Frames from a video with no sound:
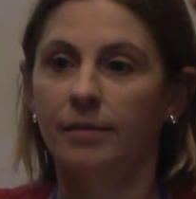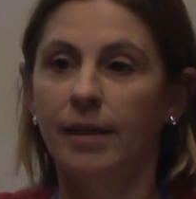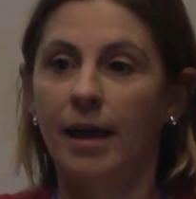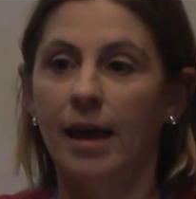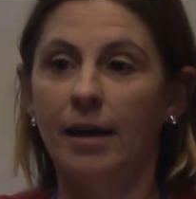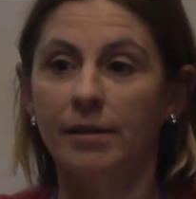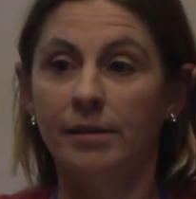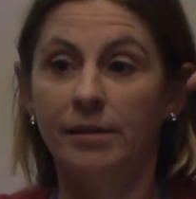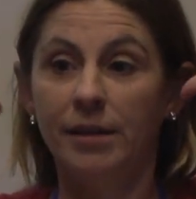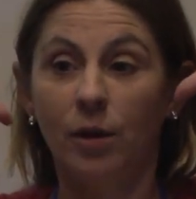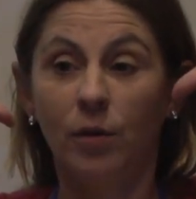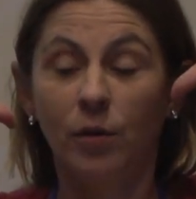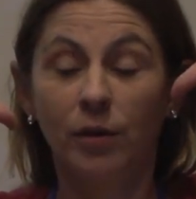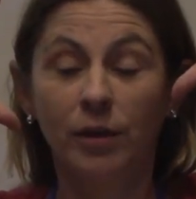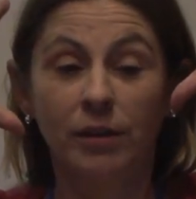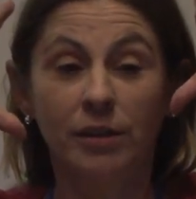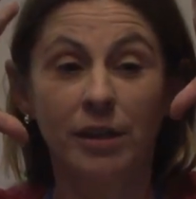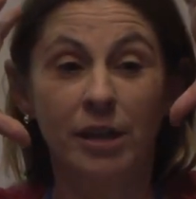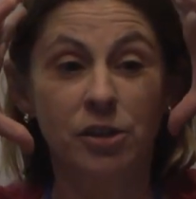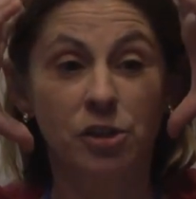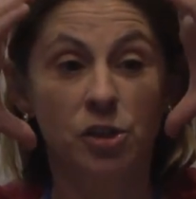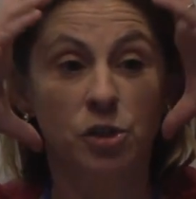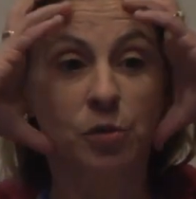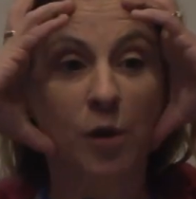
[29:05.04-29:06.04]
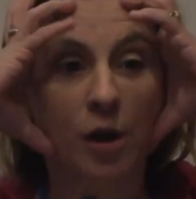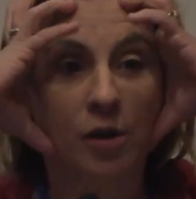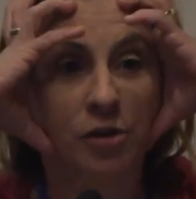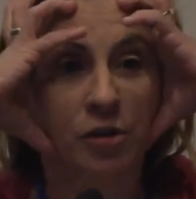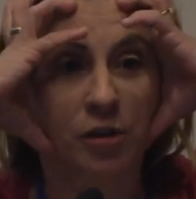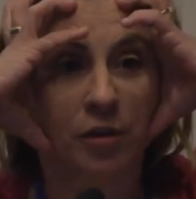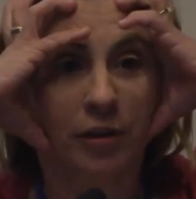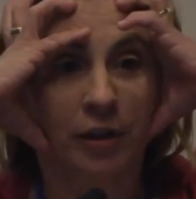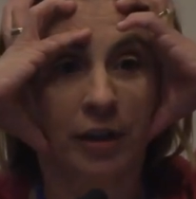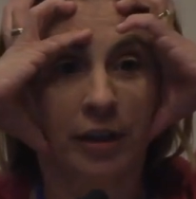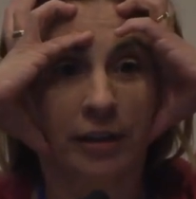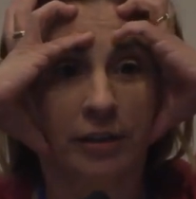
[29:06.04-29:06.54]
that the
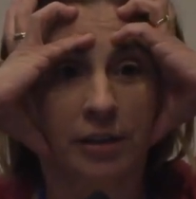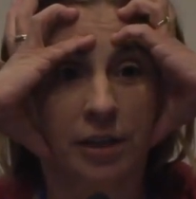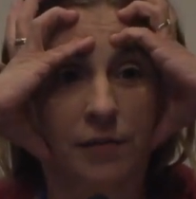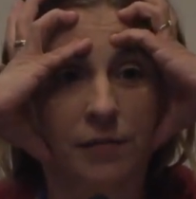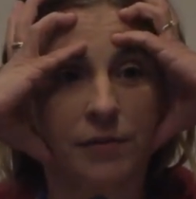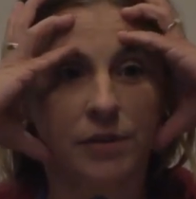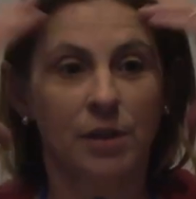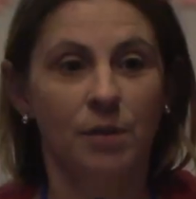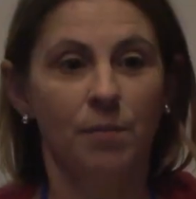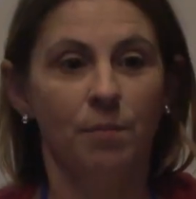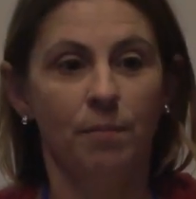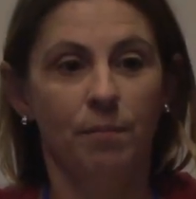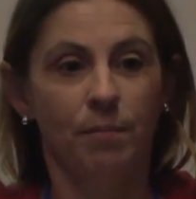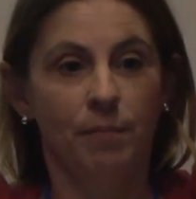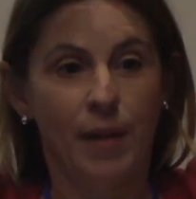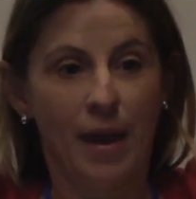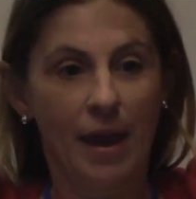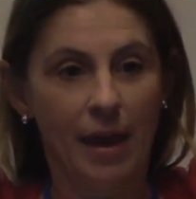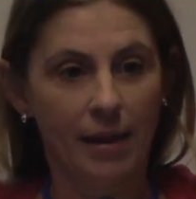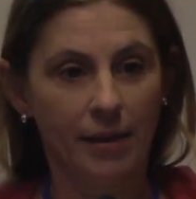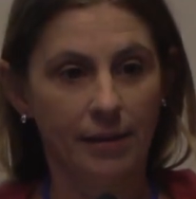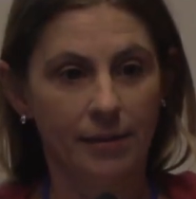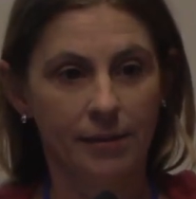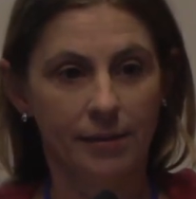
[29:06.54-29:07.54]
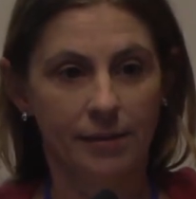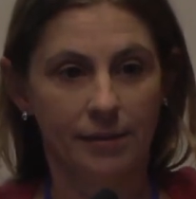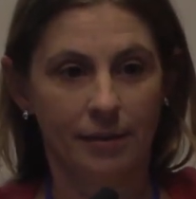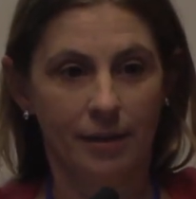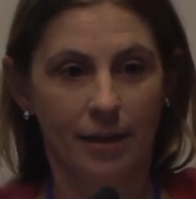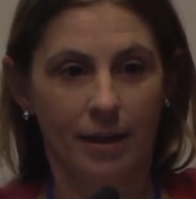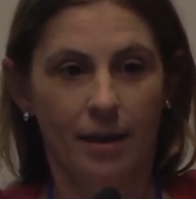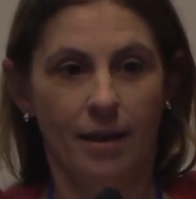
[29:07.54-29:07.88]
structural connectivity makes